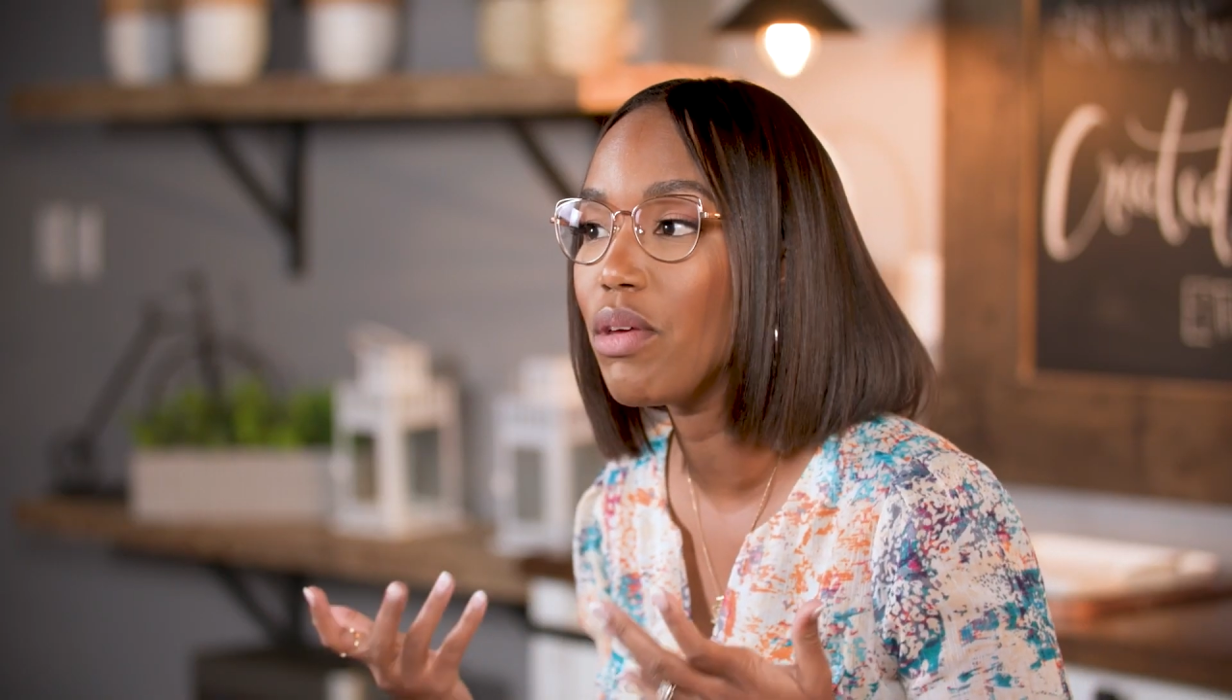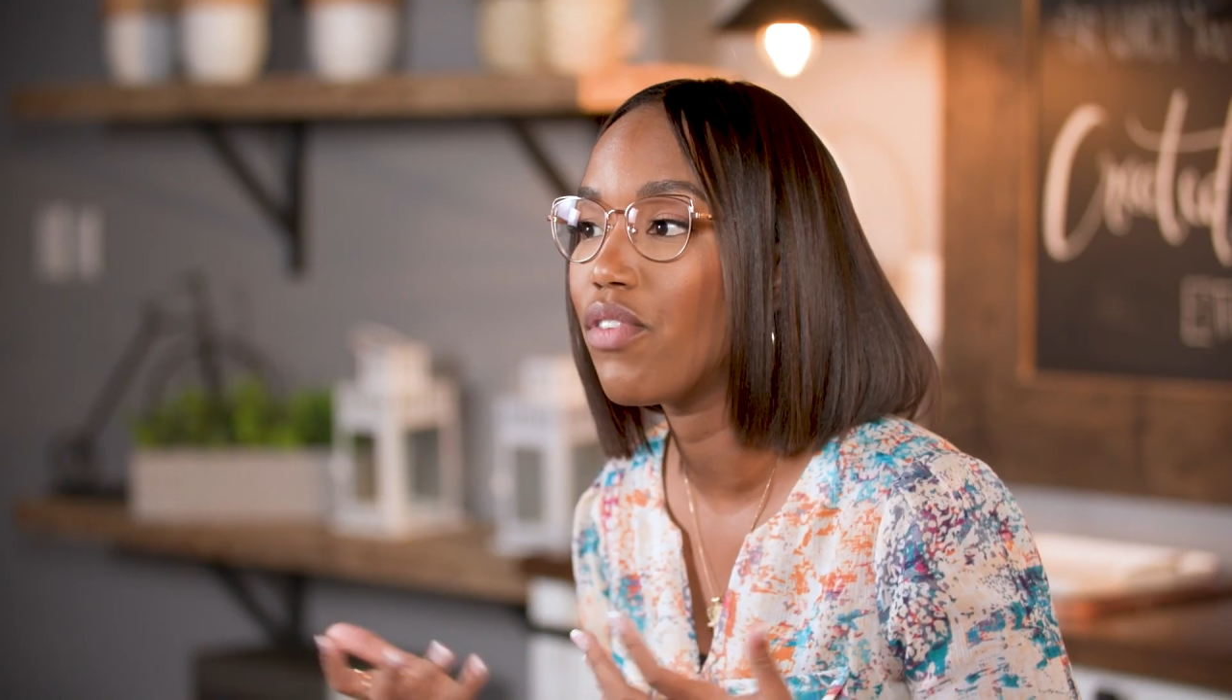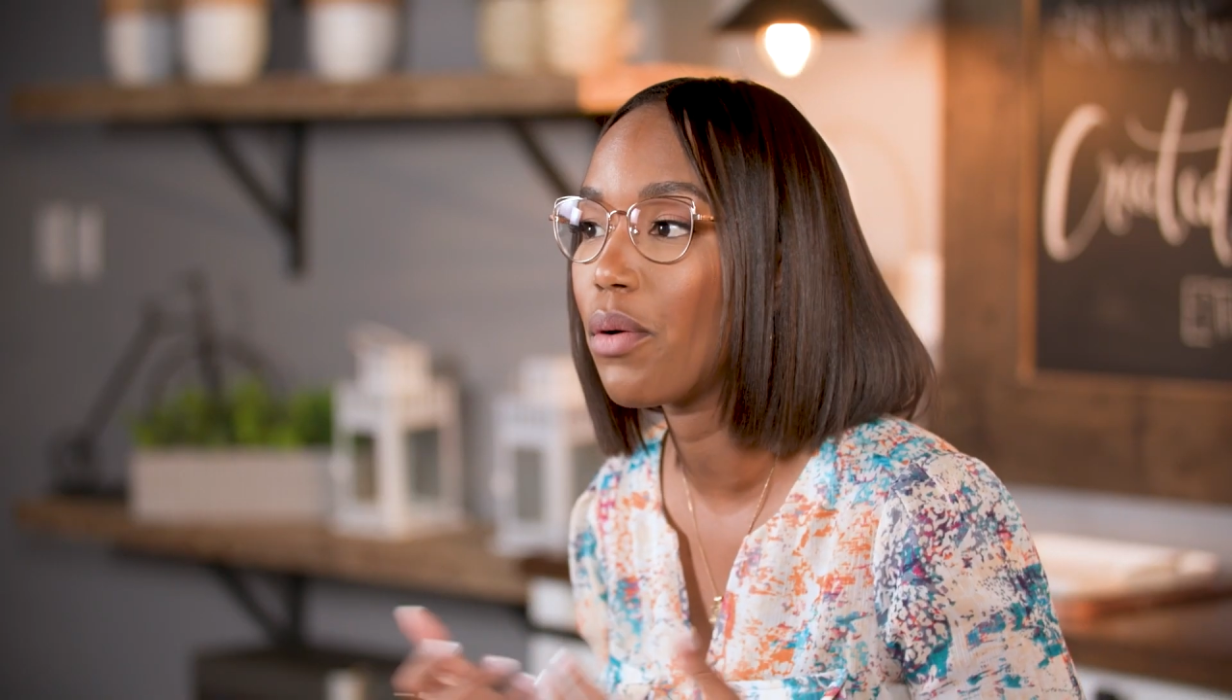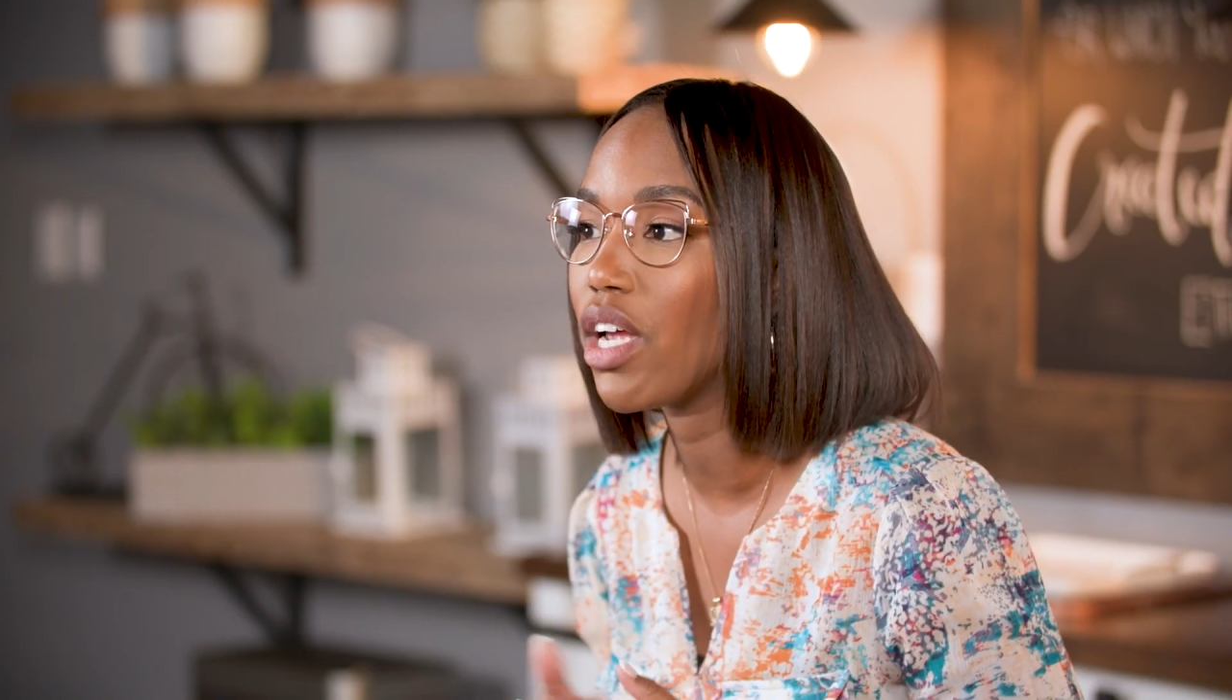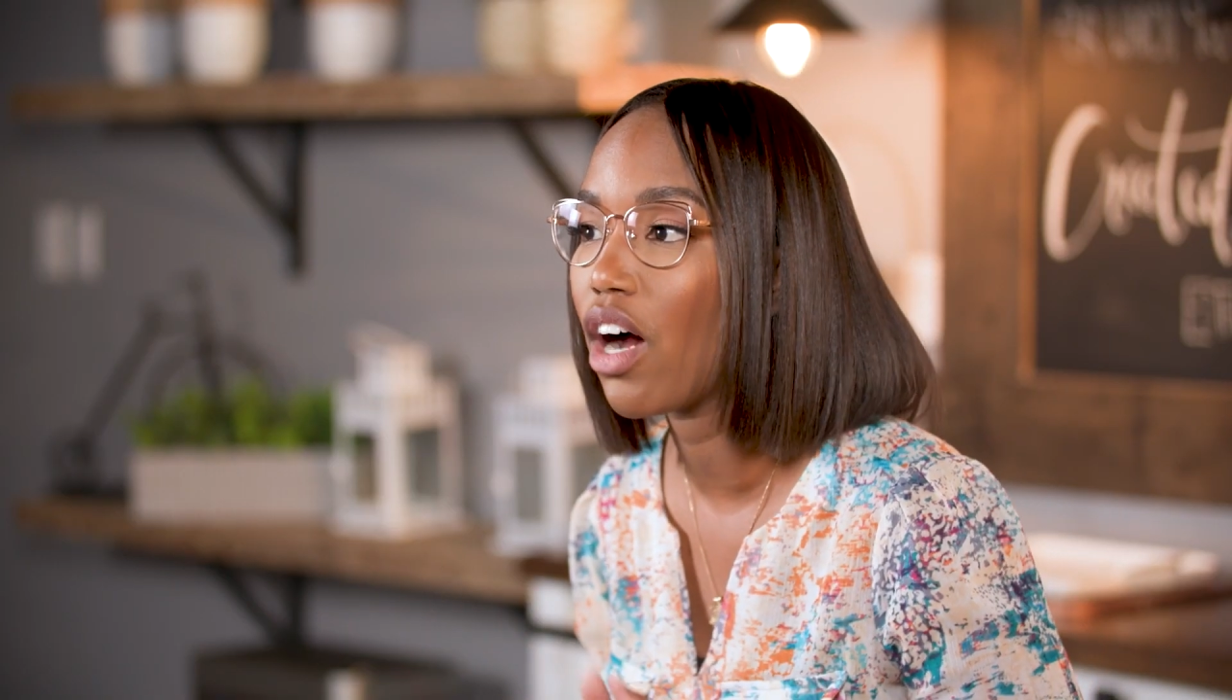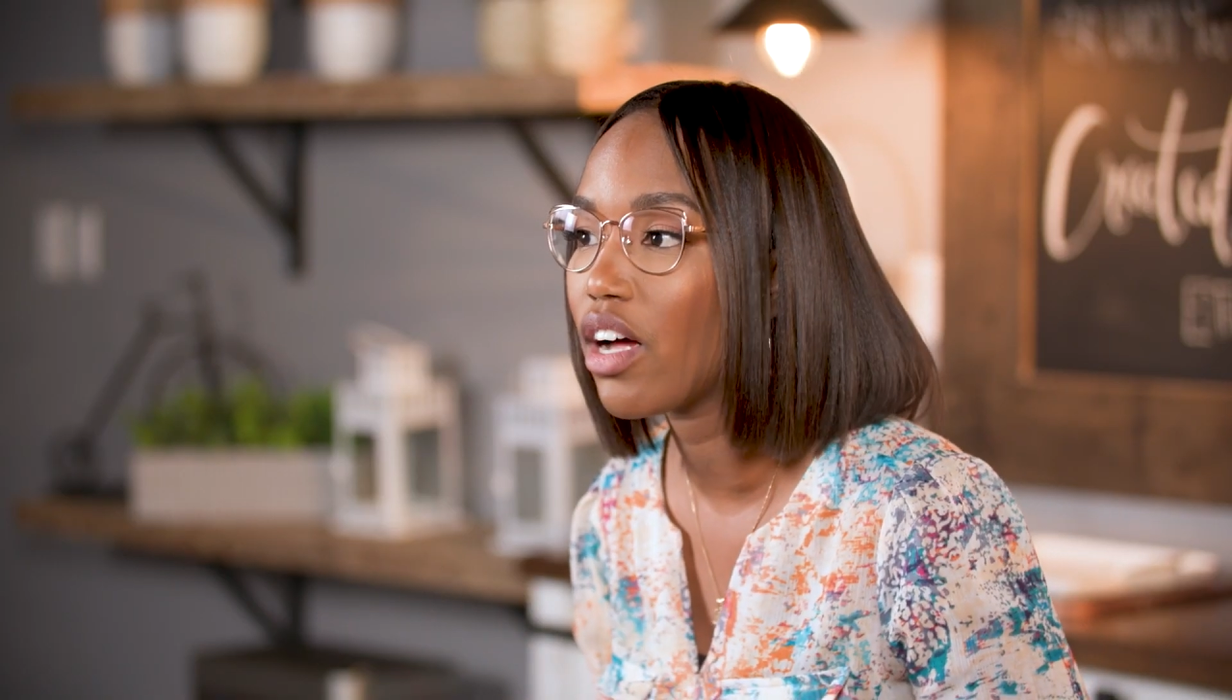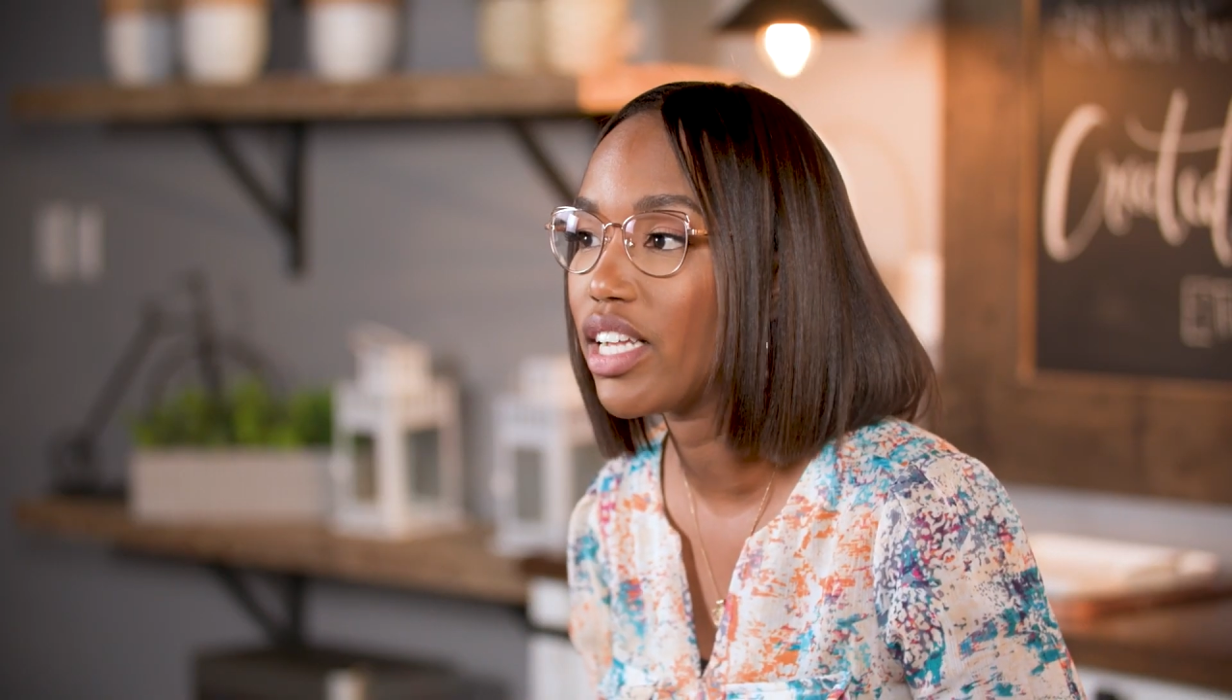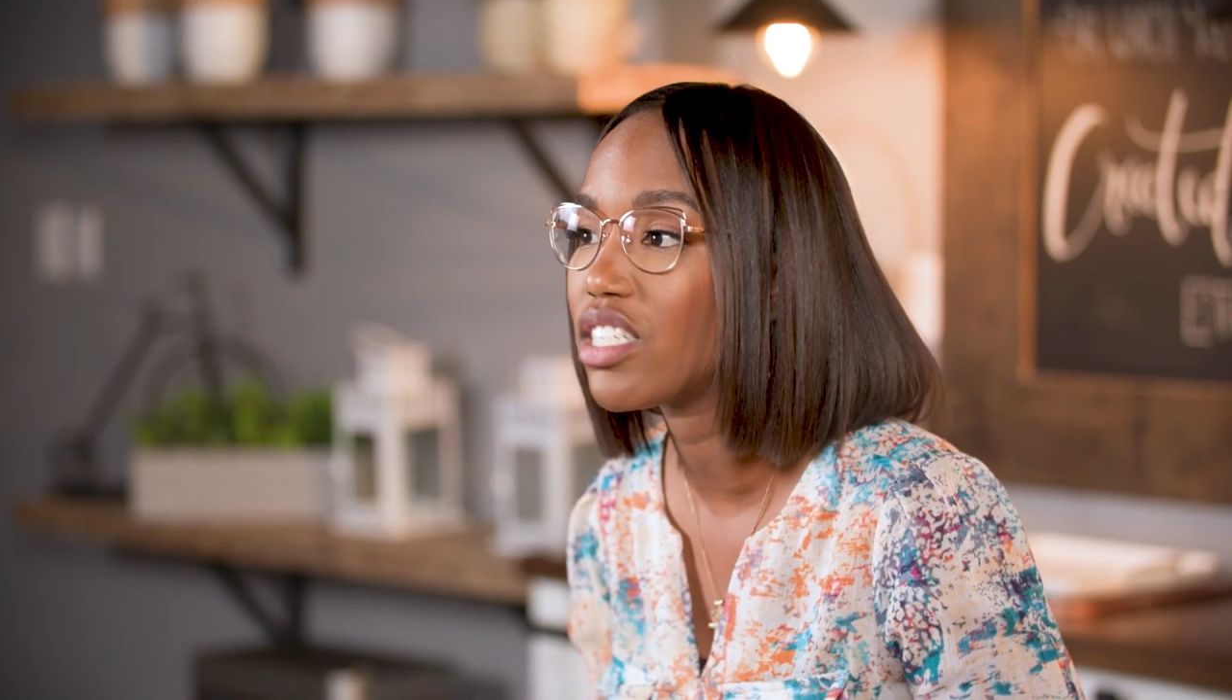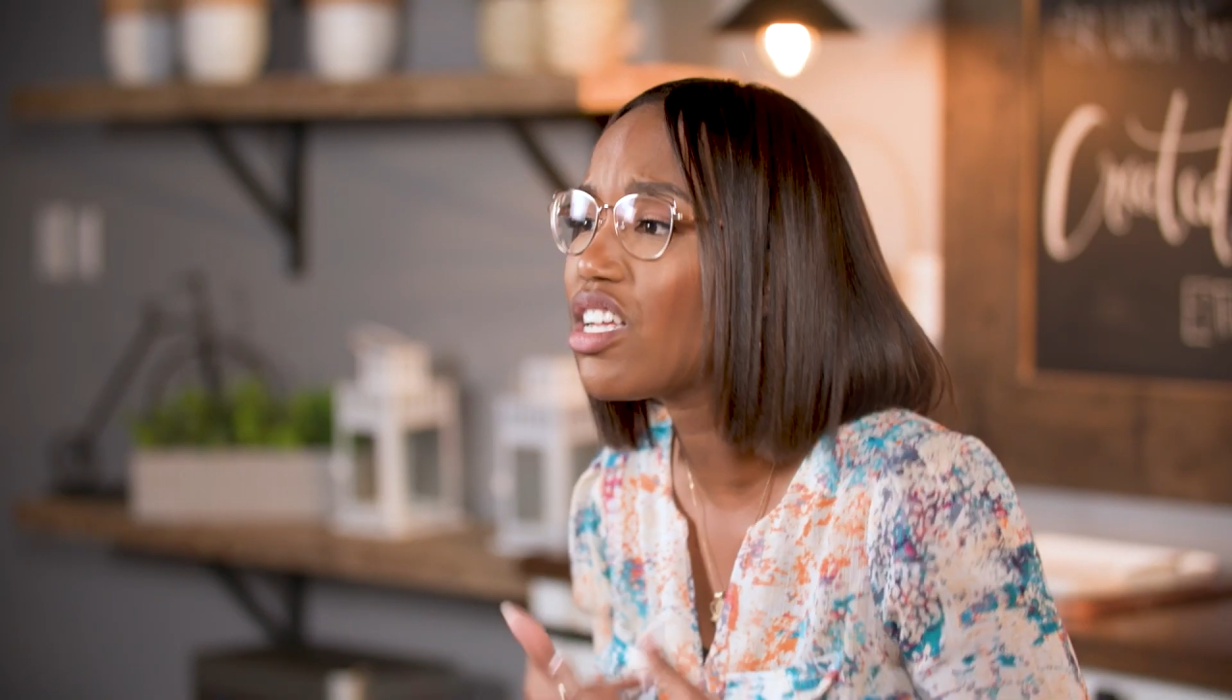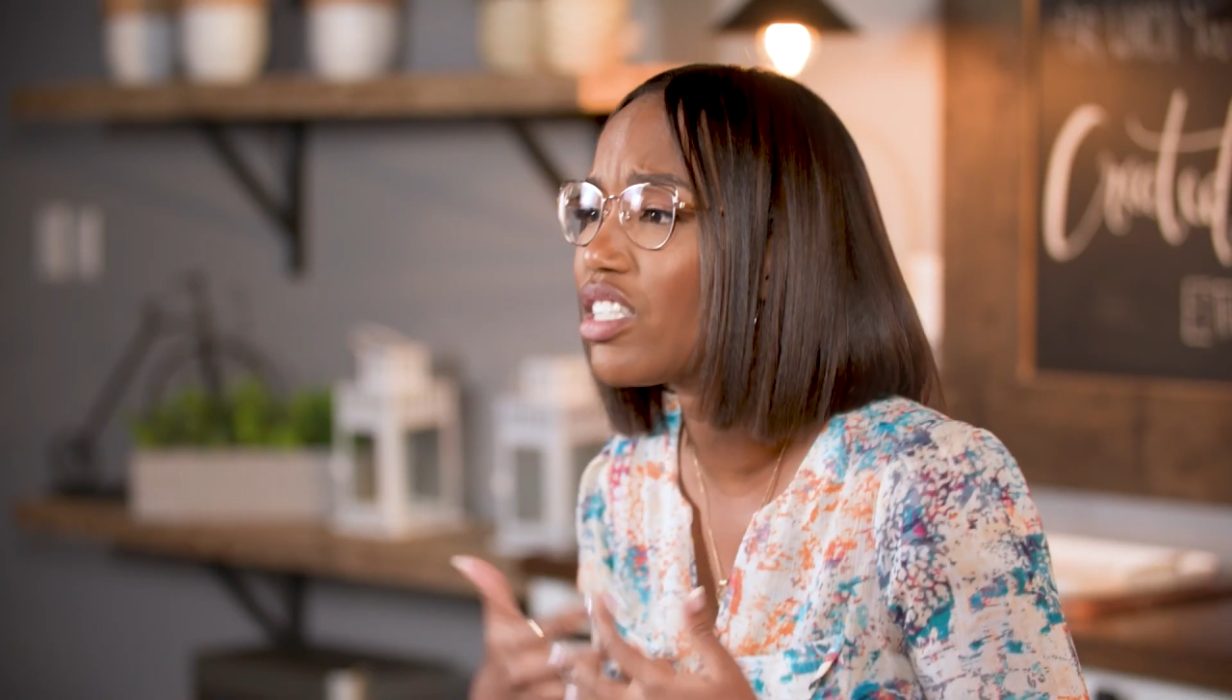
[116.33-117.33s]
be very honest,